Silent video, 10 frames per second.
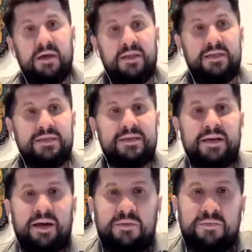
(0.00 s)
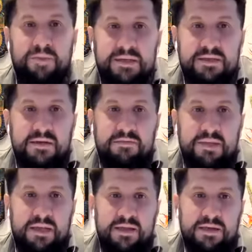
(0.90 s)
This is the kind of wisdom
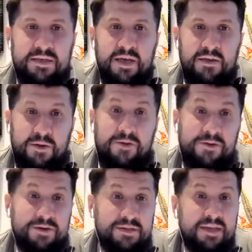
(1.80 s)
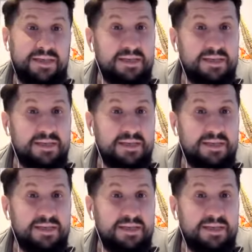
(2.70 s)
that is not just, as I